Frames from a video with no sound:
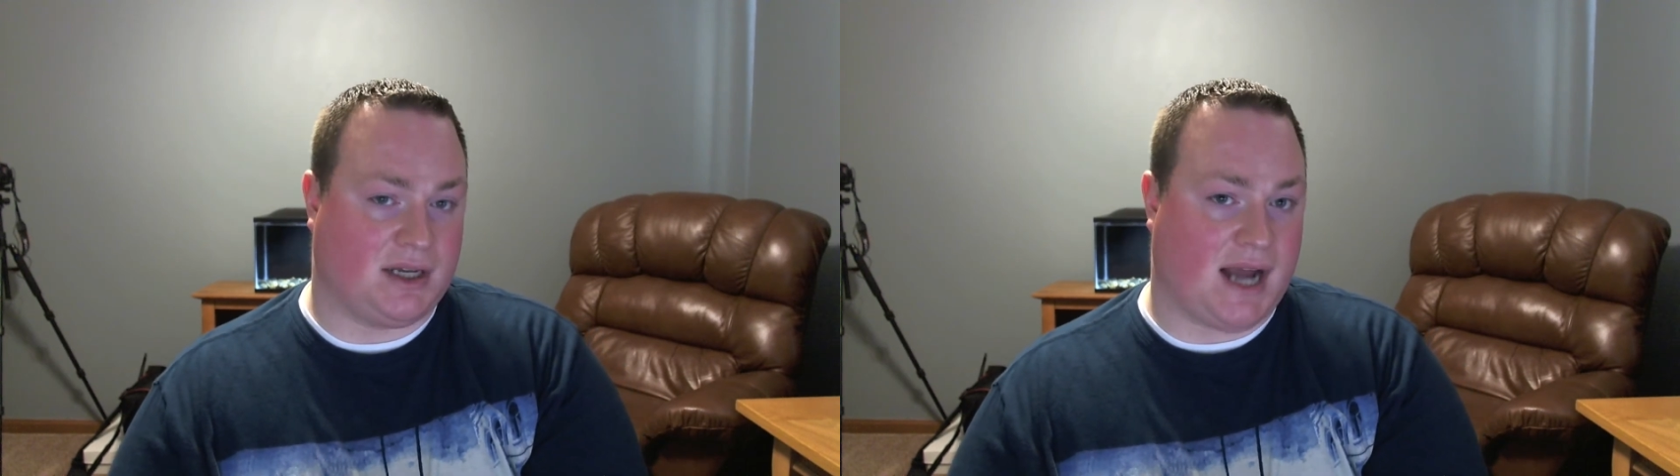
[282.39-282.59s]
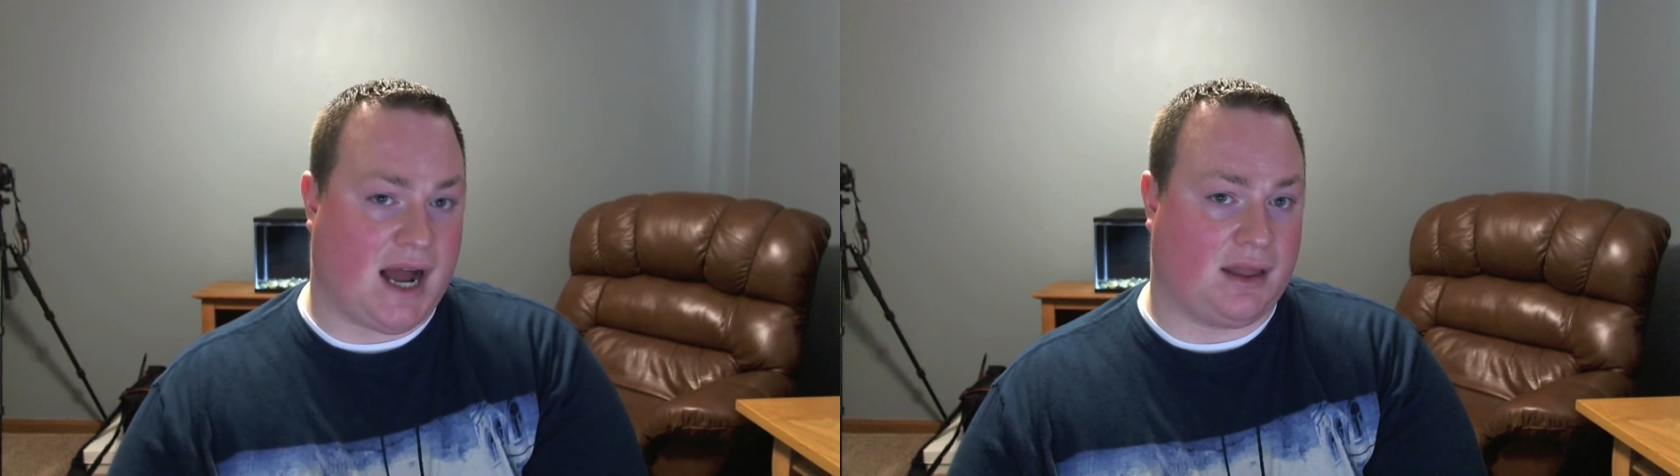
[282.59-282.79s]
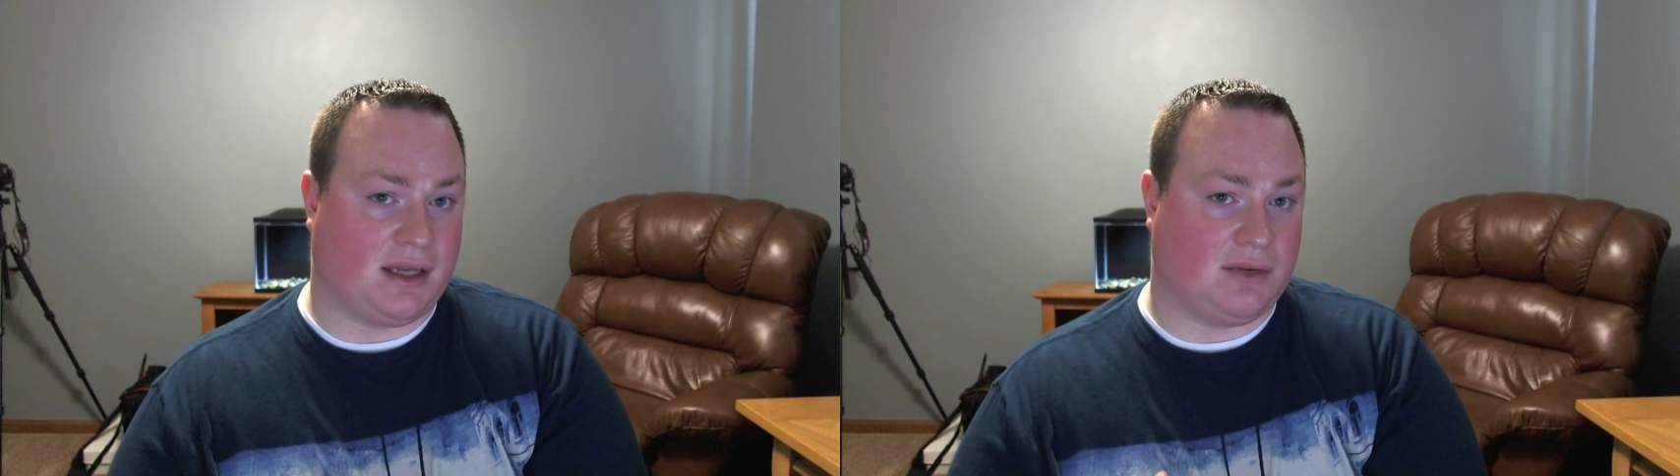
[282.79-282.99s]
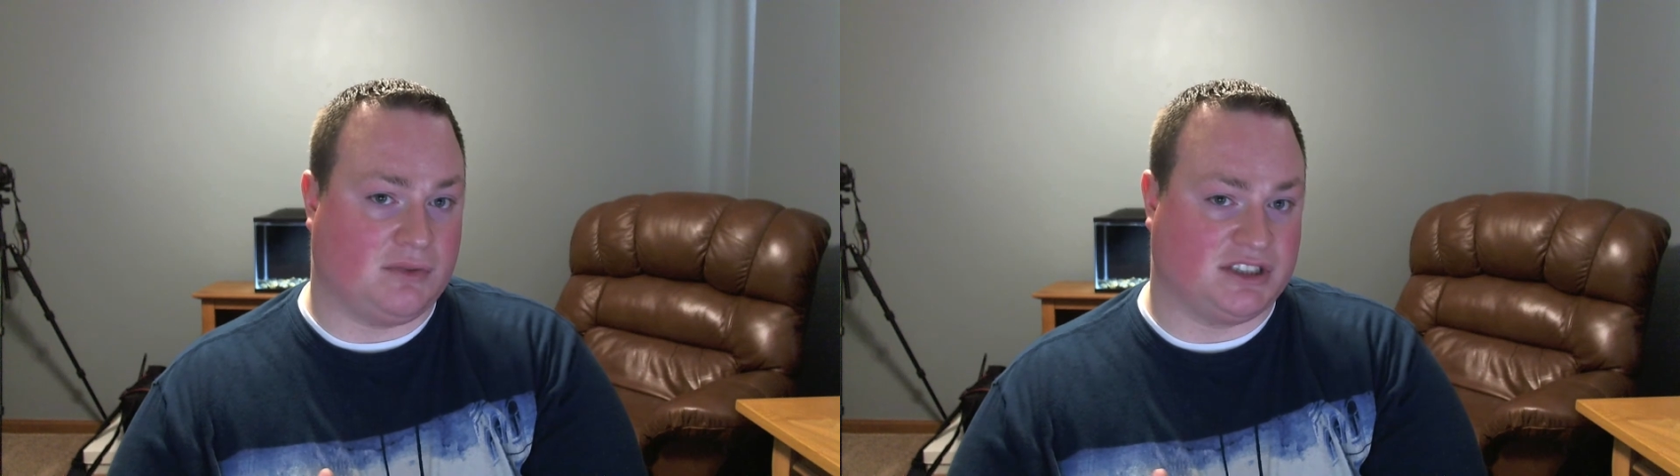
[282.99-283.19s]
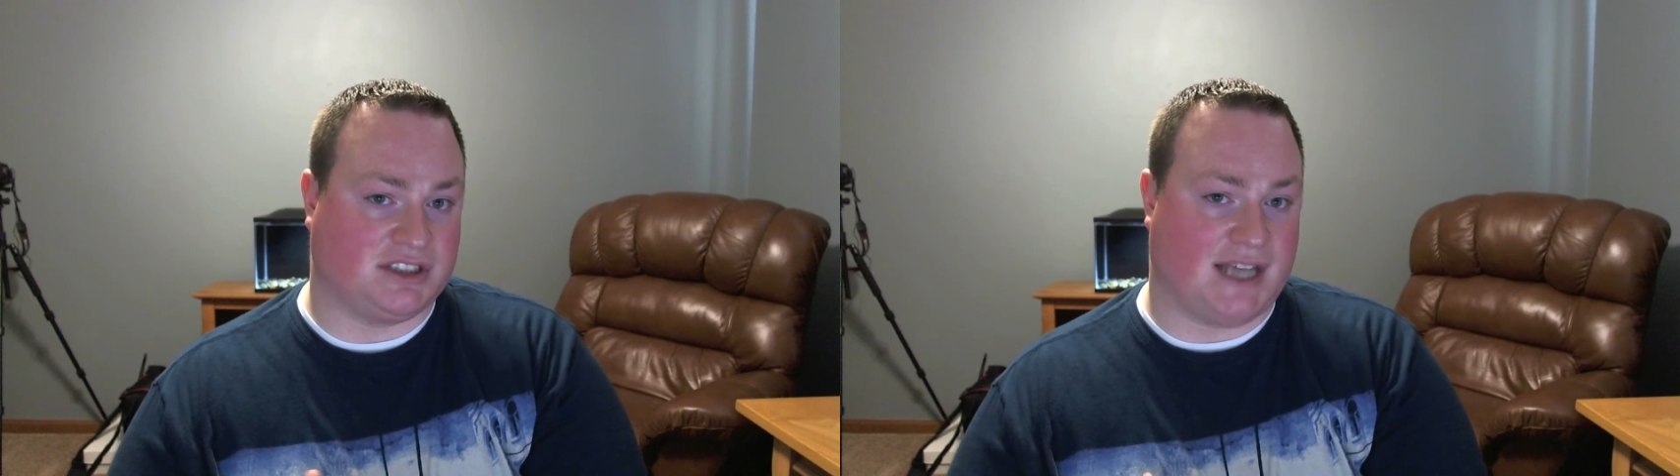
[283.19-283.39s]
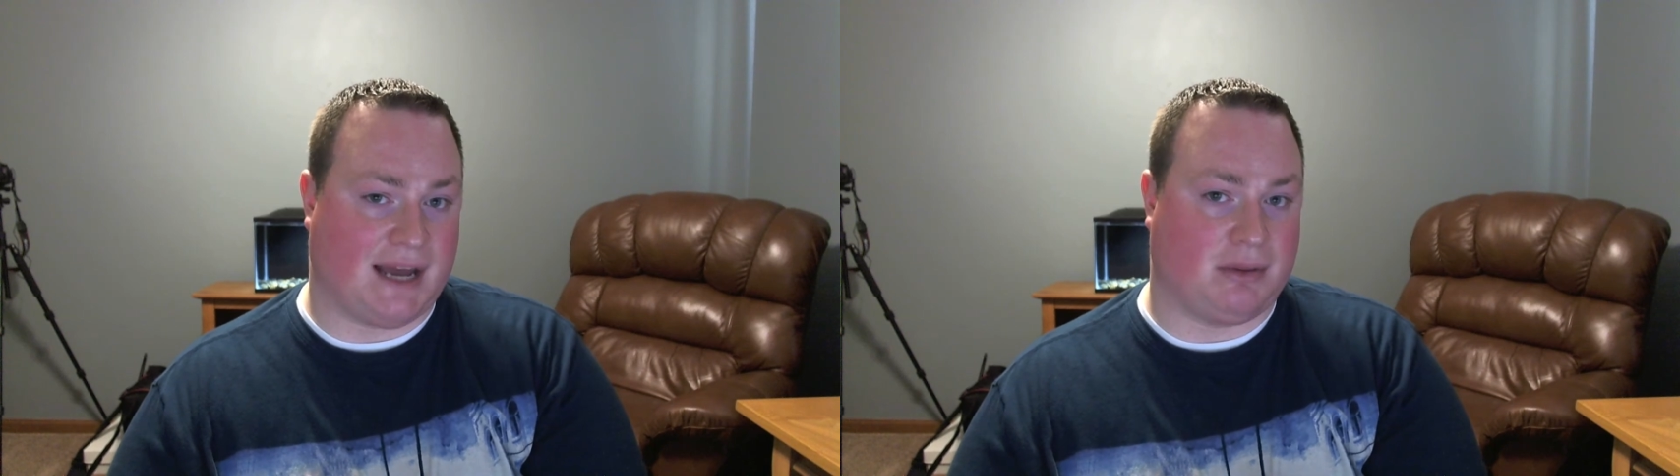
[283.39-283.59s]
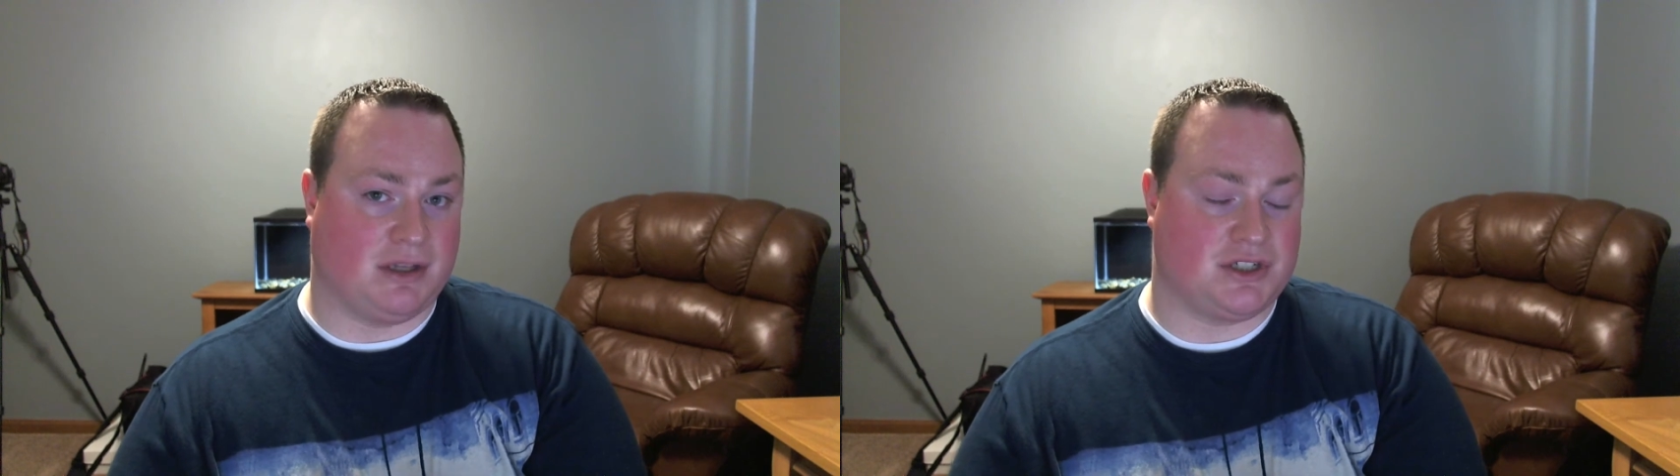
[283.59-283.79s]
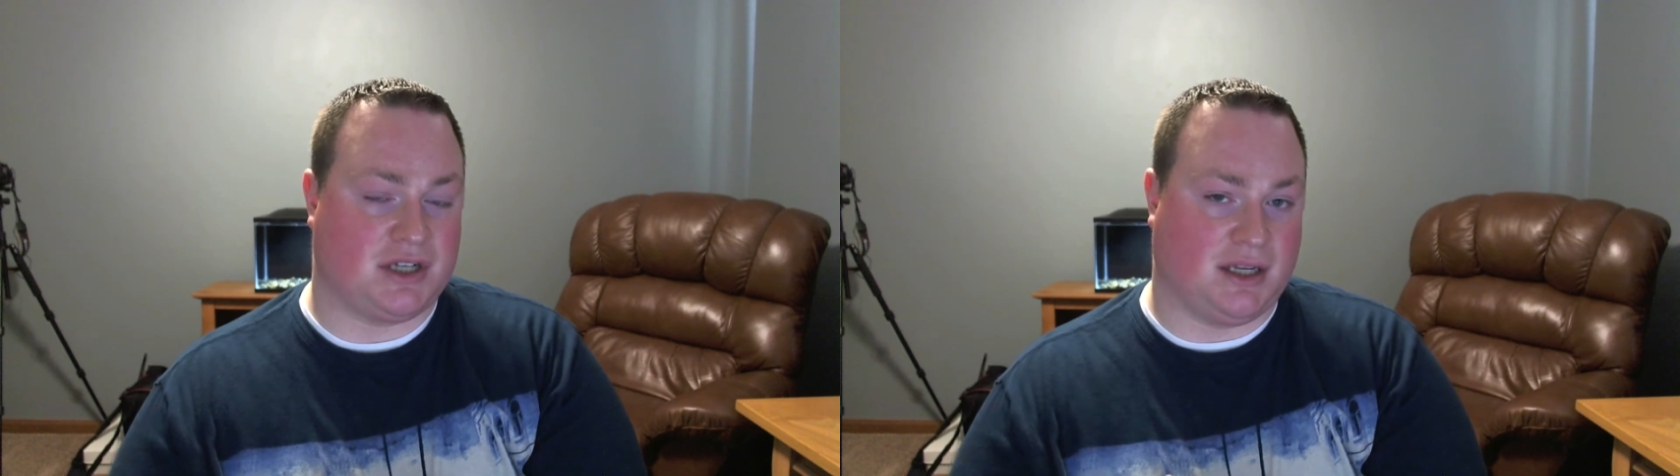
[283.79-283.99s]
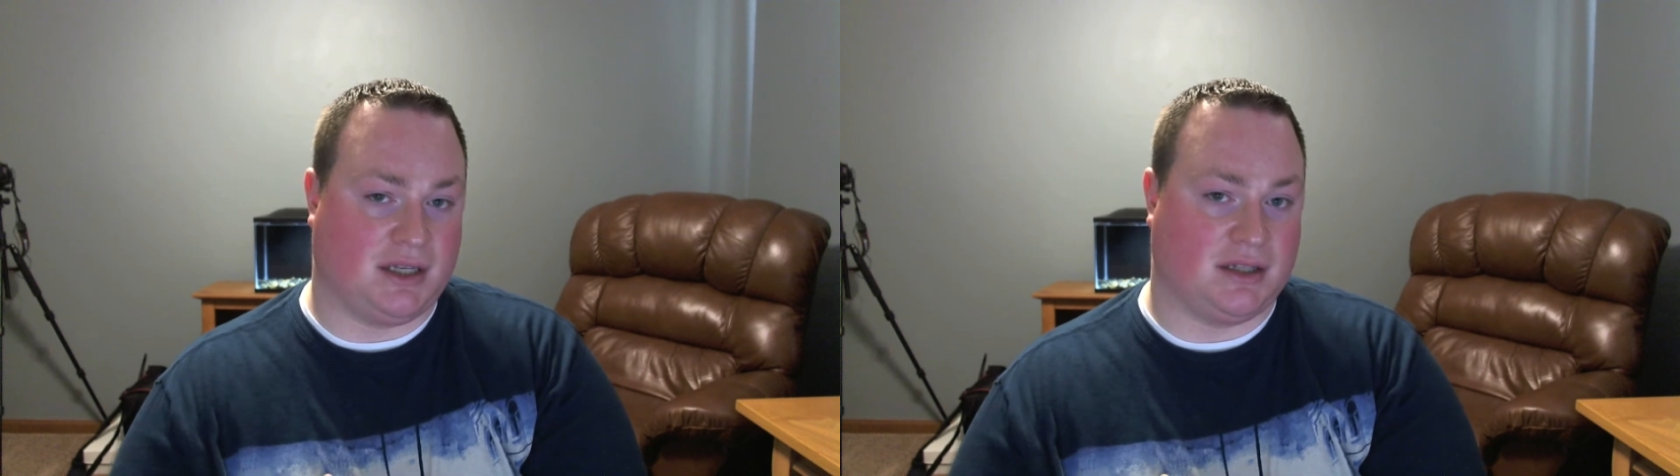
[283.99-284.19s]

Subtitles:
colony was established in